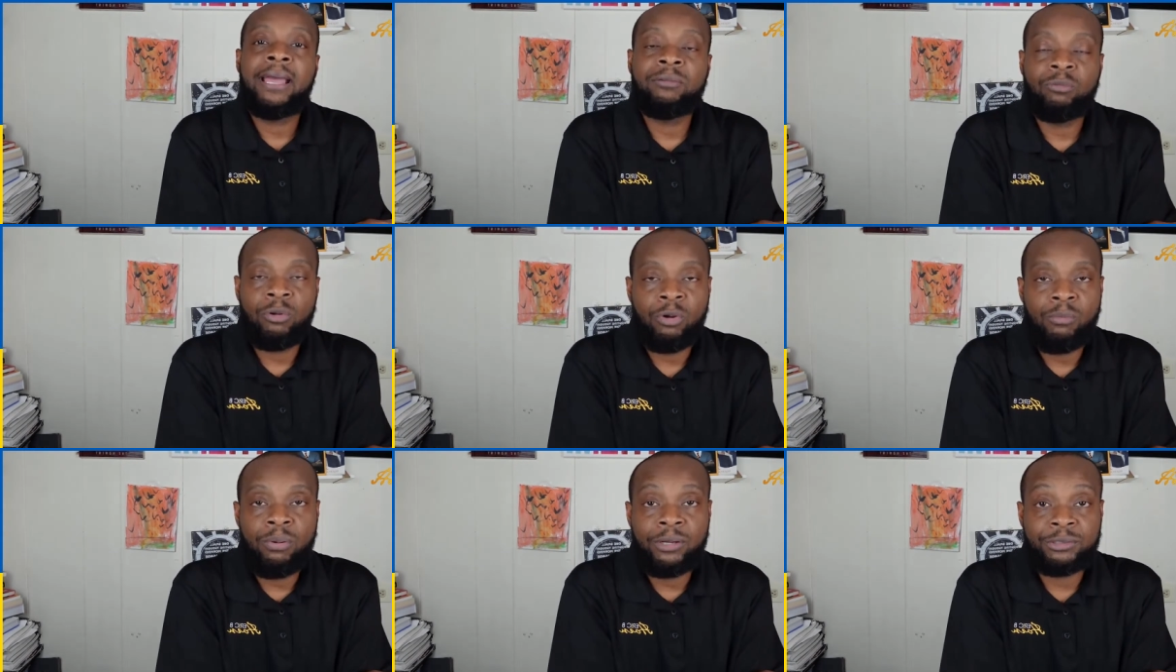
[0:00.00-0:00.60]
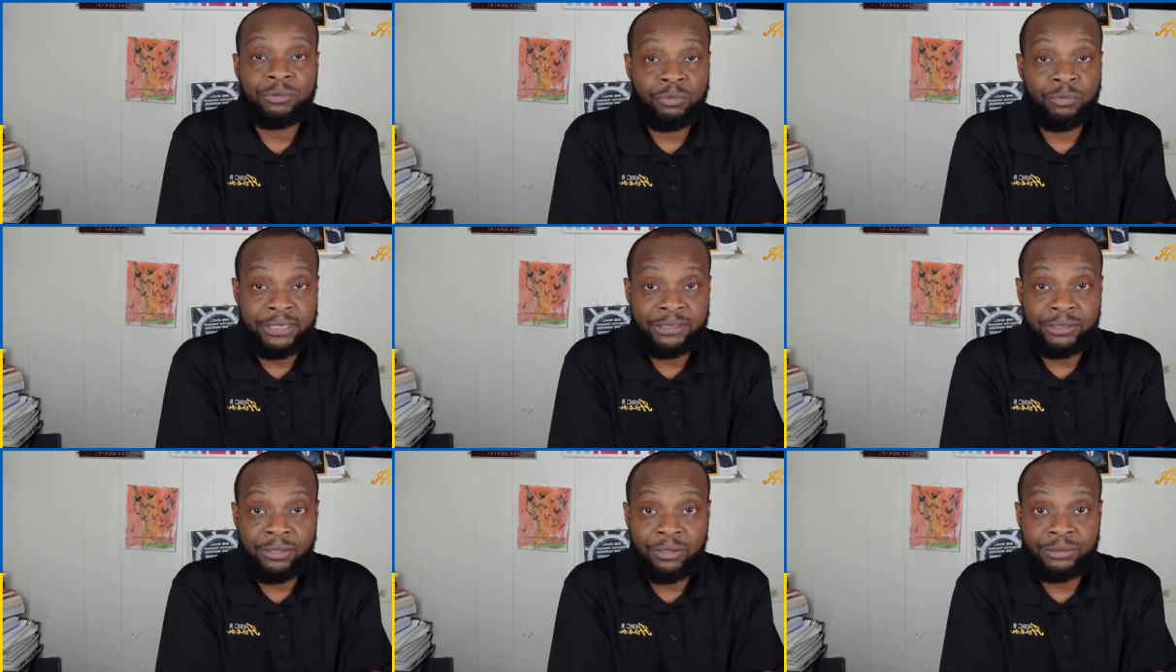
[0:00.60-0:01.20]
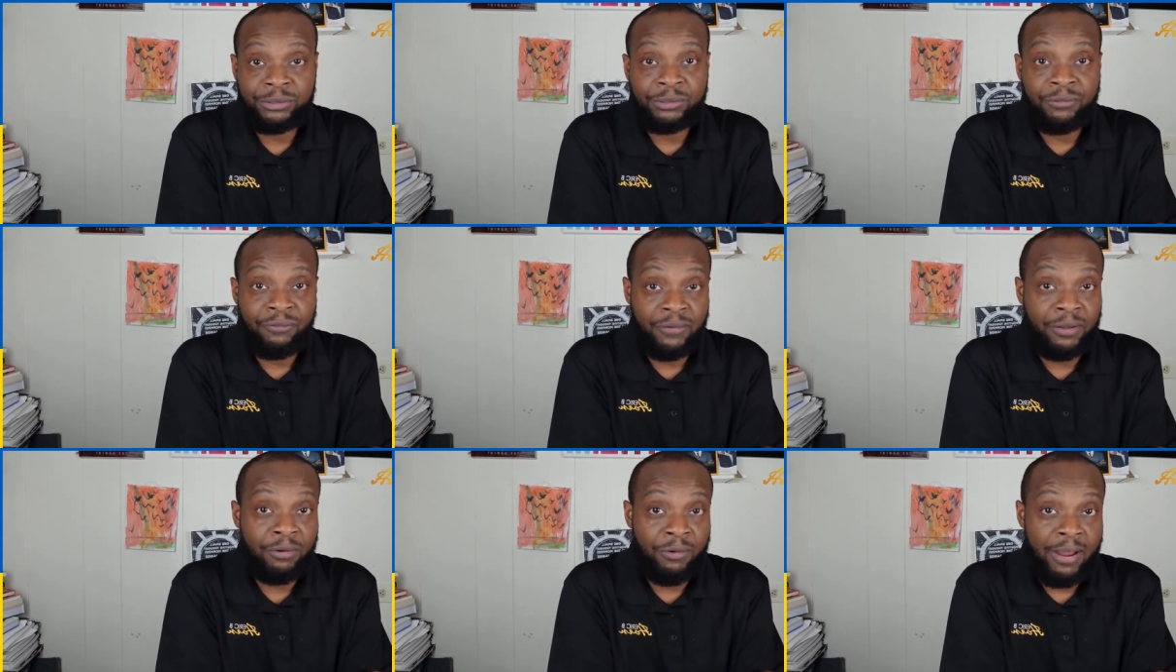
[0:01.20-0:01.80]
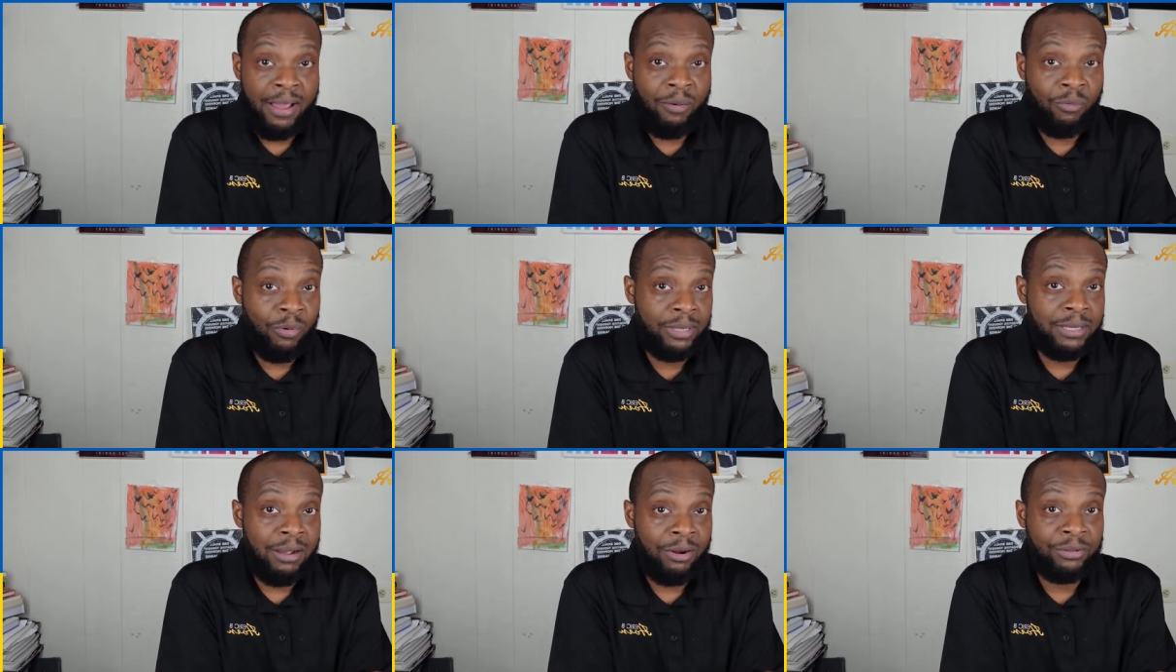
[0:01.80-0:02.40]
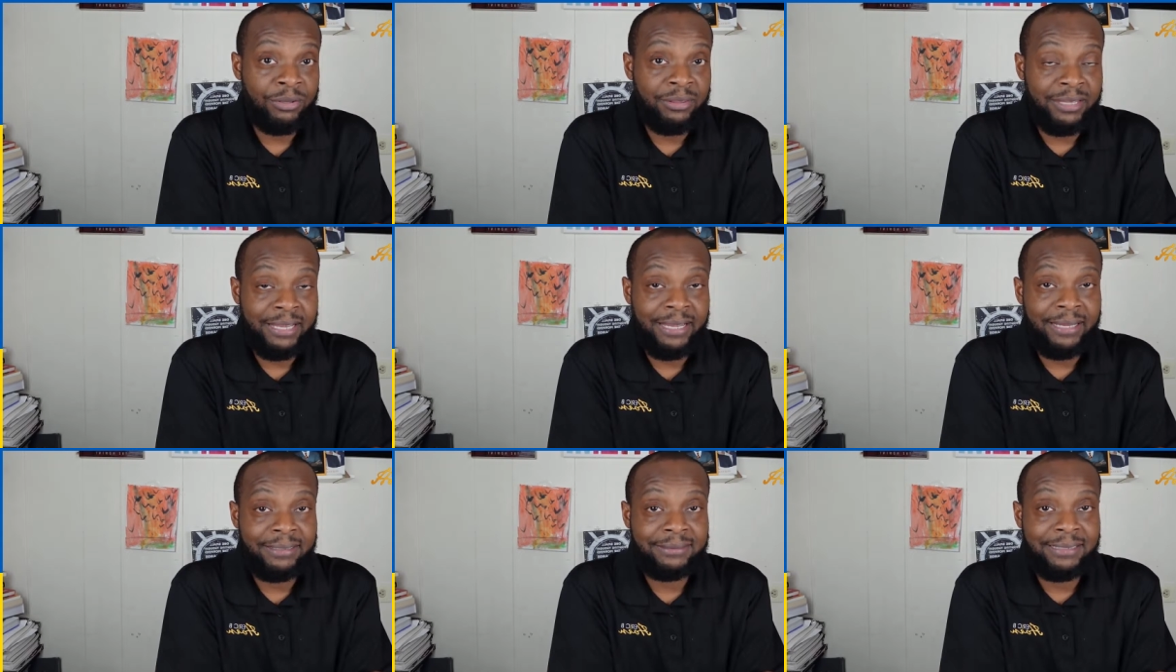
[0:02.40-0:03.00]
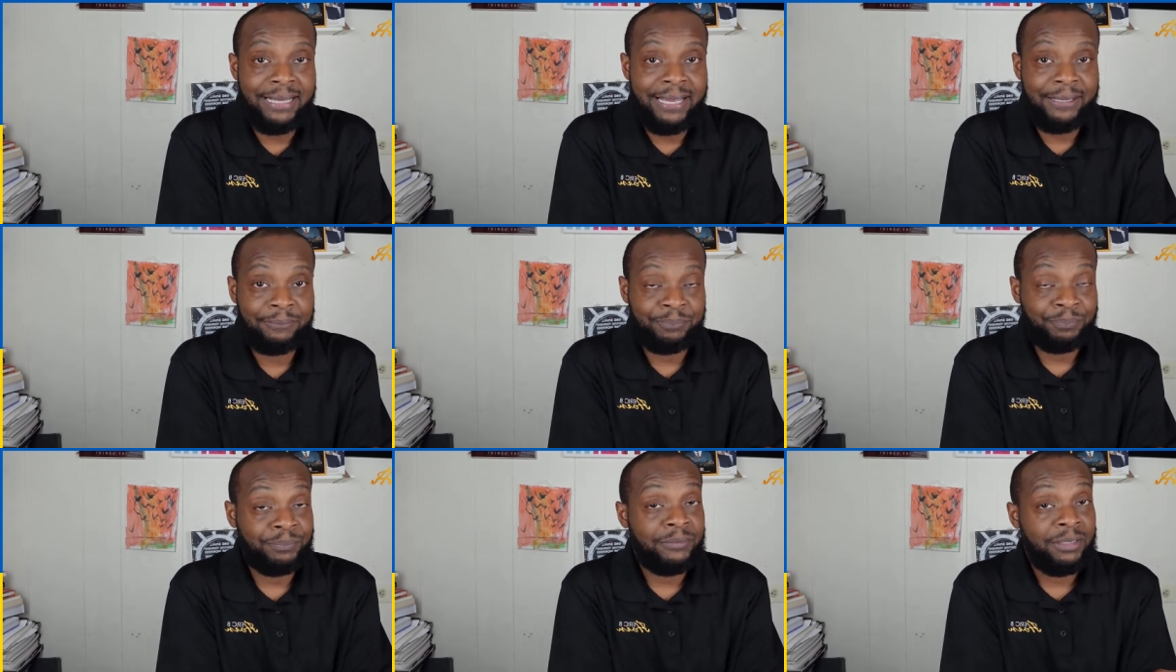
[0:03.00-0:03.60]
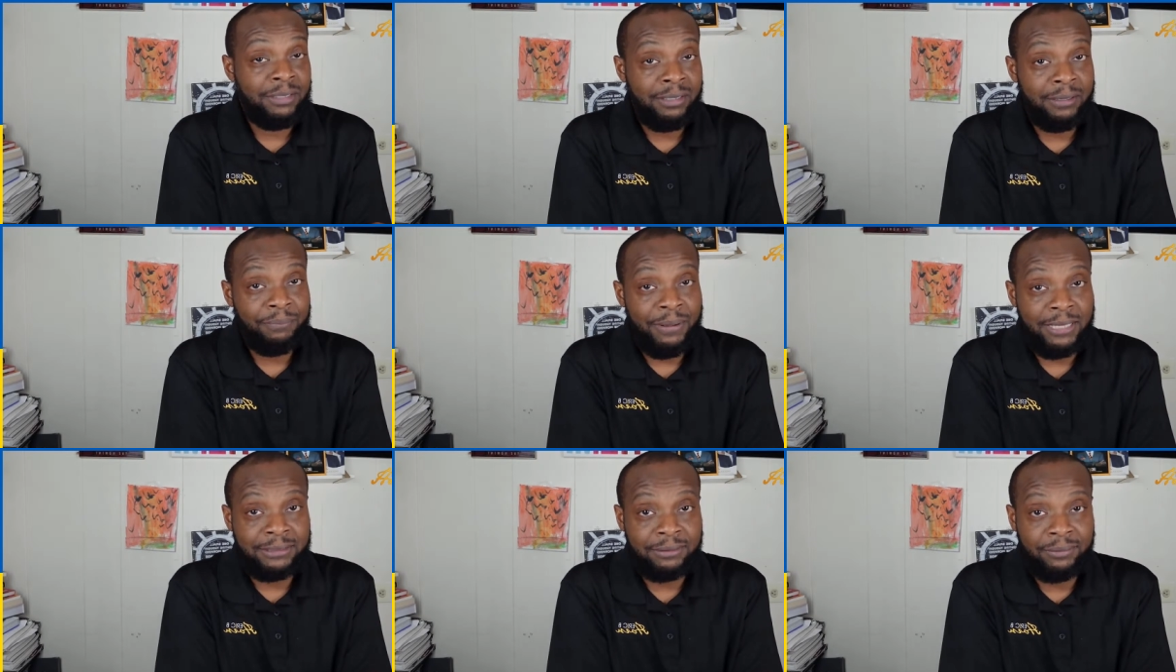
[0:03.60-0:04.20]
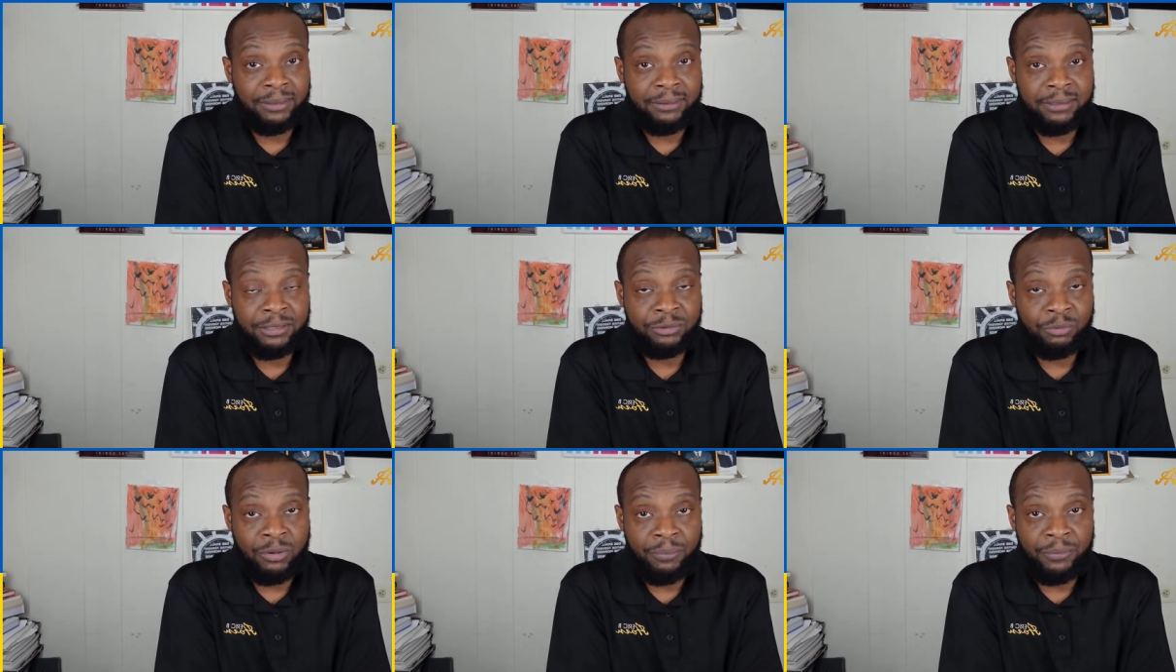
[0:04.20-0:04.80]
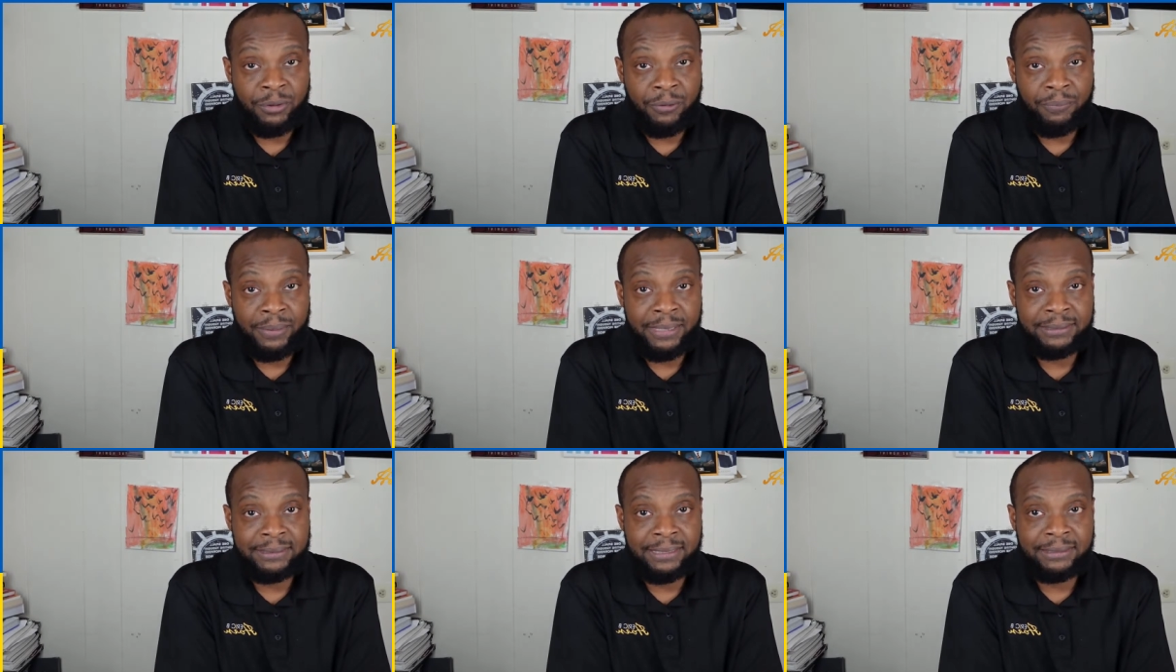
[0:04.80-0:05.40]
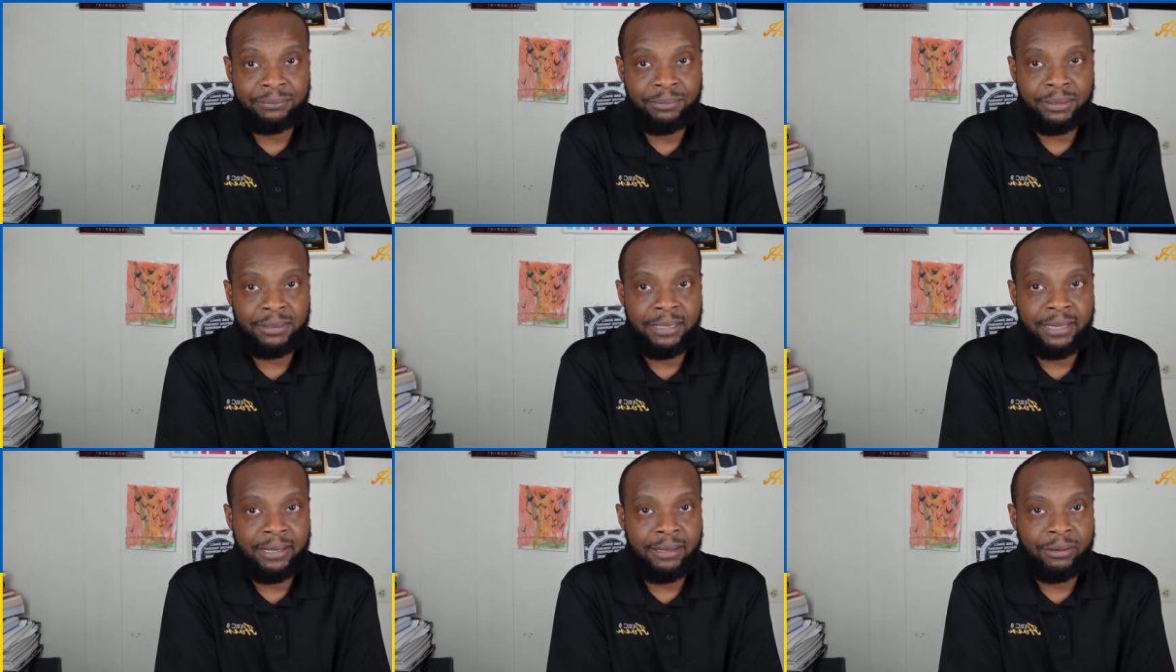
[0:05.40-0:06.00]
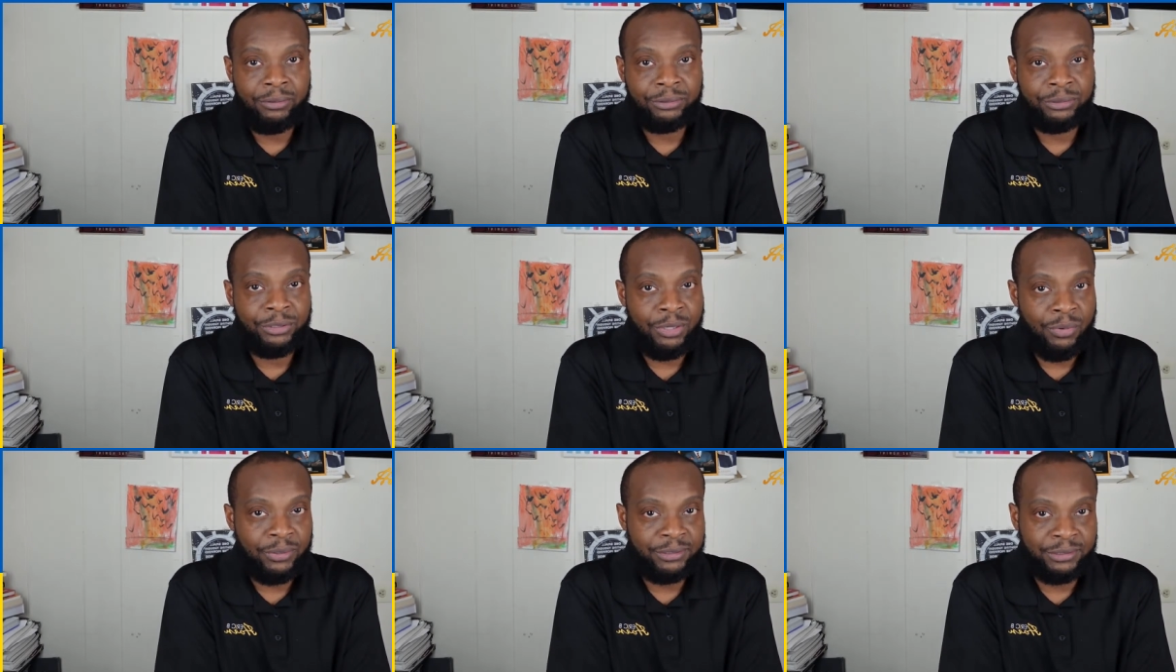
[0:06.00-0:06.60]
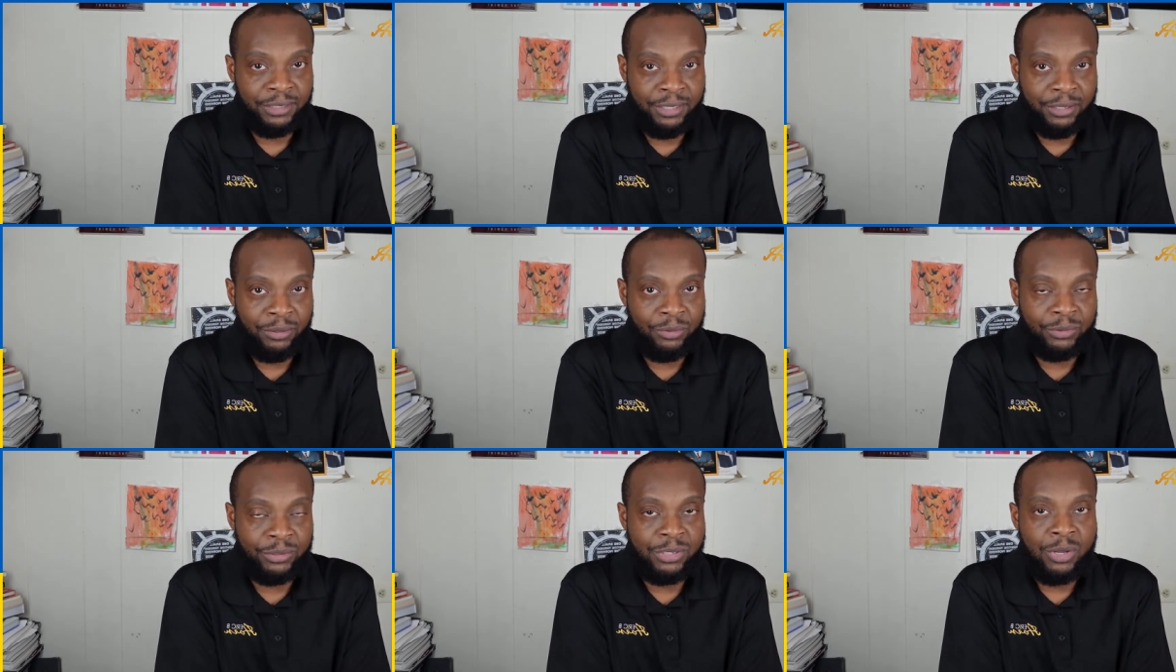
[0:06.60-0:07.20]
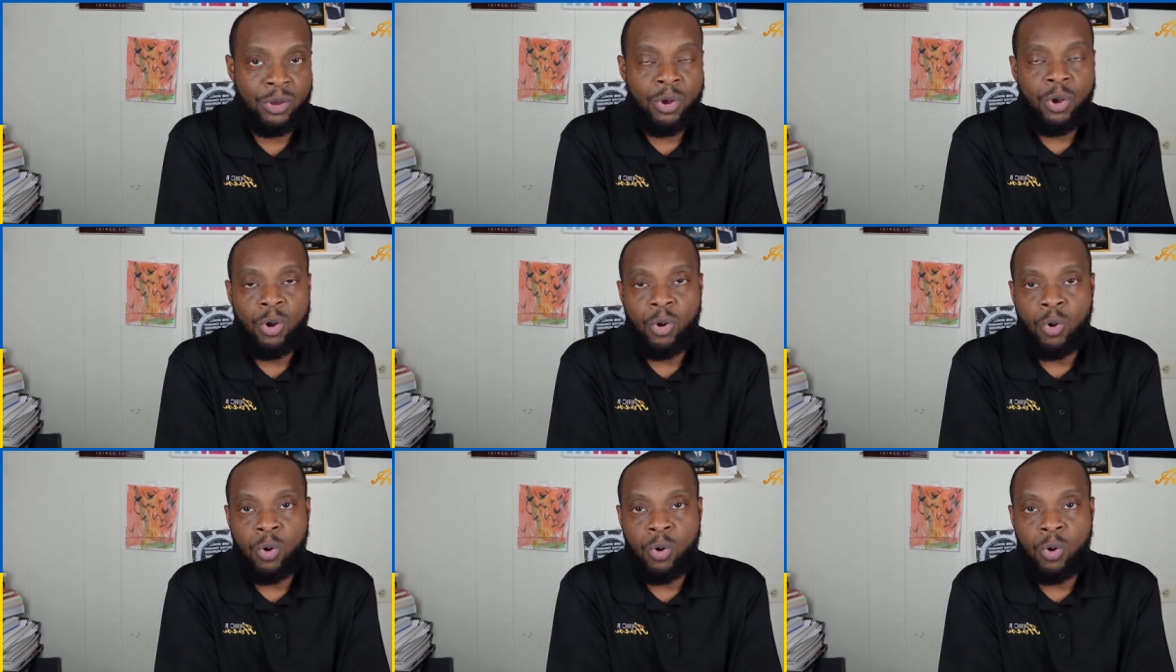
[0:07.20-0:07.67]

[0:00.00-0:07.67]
and robust research to figure out what are the things that could possibly disrupt your business, but there is no excuse